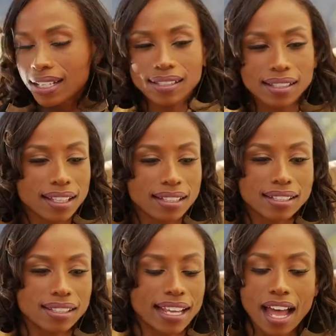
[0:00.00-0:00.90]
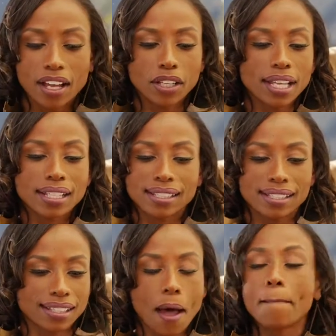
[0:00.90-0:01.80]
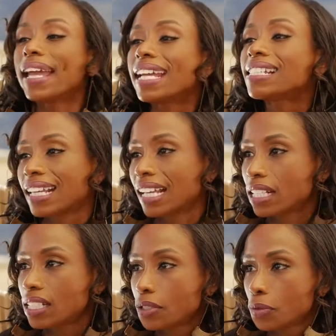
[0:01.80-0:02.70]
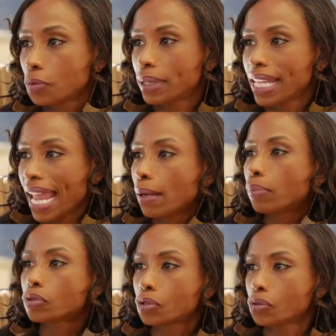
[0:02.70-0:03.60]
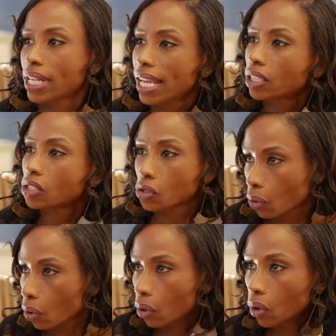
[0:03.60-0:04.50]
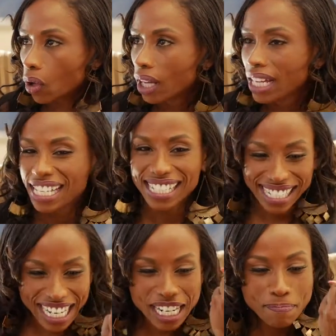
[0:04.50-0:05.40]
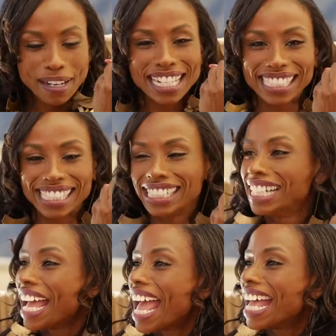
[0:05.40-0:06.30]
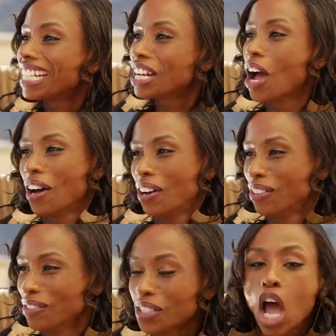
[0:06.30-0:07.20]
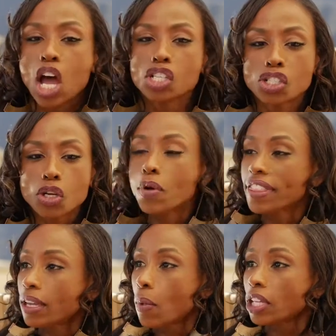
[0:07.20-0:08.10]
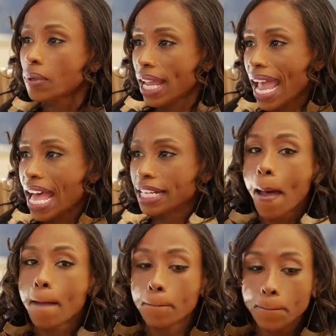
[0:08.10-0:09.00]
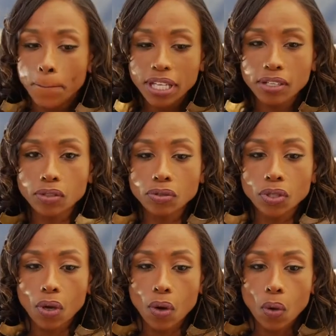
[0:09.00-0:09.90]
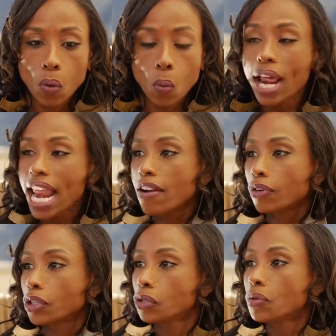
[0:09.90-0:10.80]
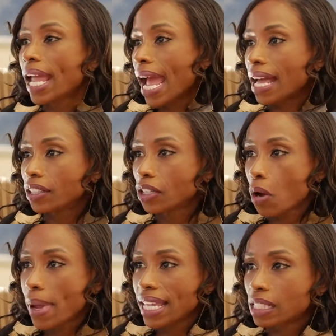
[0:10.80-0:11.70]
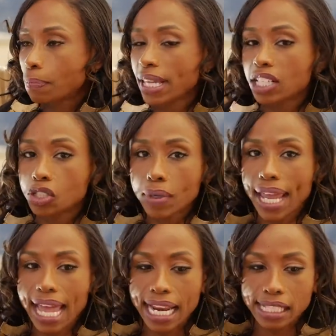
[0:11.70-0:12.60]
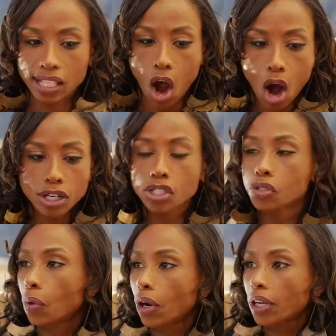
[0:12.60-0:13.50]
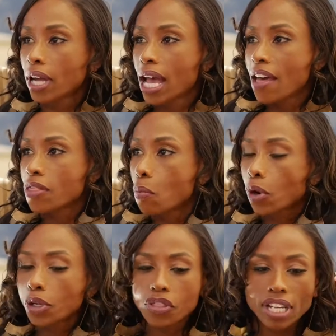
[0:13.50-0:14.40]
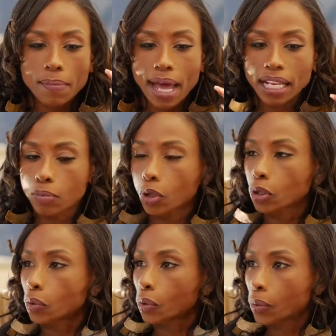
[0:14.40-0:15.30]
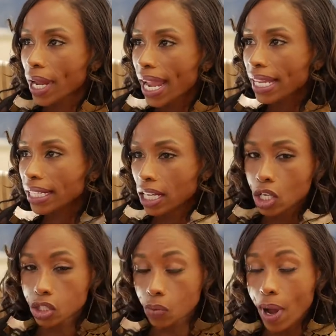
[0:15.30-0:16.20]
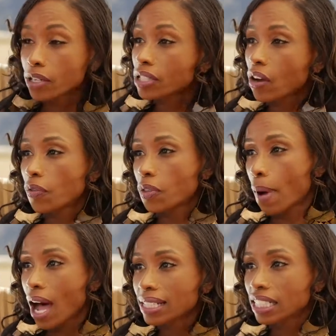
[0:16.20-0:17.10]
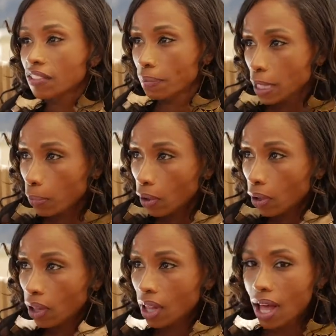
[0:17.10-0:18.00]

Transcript: It's amazing to be able to take control, take it by and do with it what you can. Build whatever you can, make it as big as you can, as hard as you work. The more you think about it, the more you create, surround yourself with positive people.